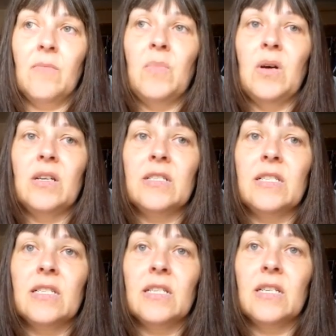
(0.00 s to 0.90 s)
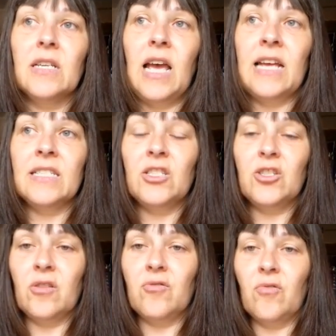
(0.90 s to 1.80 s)
but as a
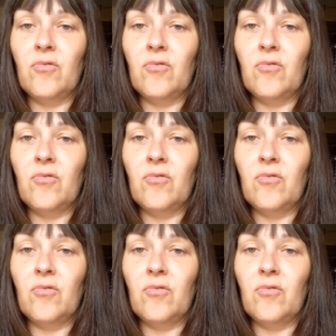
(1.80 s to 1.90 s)
general